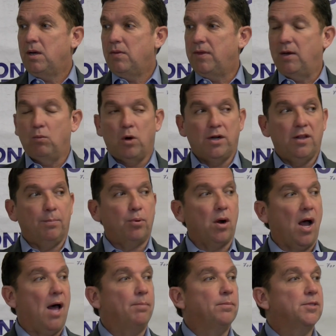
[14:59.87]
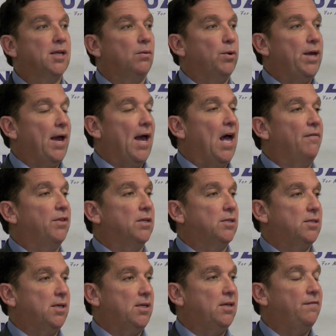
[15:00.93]
that one of the problems that we have in the
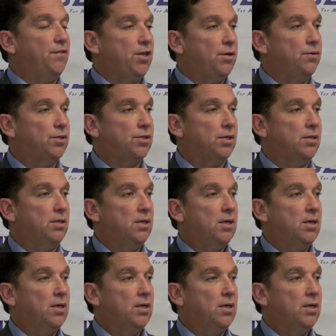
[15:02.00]
city of Houston